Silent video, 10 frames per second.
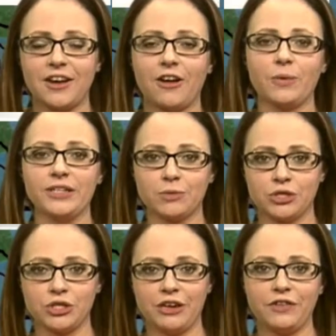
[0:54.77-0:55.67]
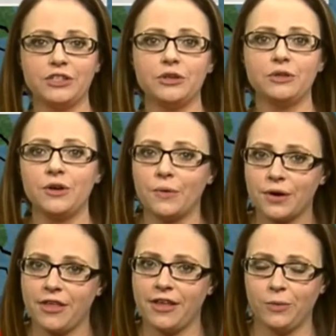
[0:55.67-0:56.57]
our winds will shift to the
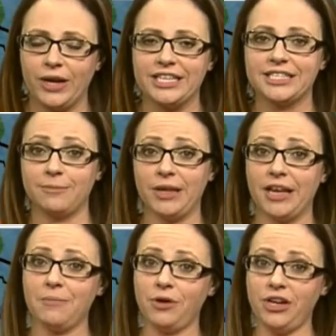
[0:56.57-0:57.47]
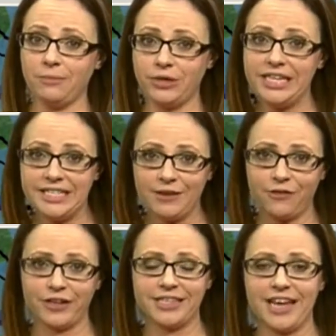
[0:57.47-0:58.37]
north and west and become pretty breezy
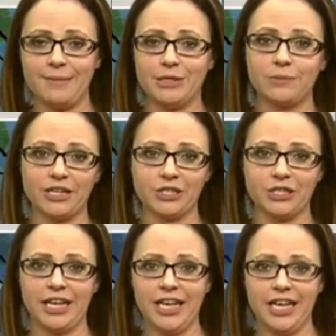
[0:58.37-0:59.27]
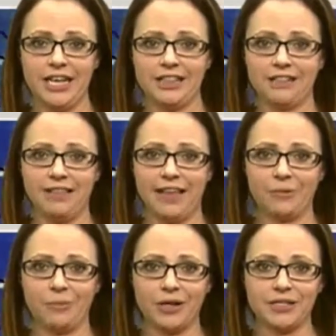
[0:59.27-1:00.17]
for a time, especially in the
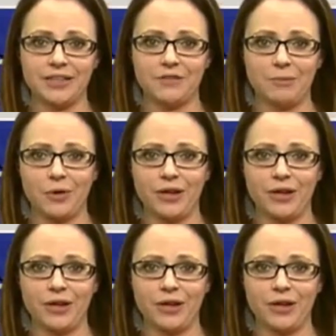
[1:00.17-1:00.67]
later parts of the morning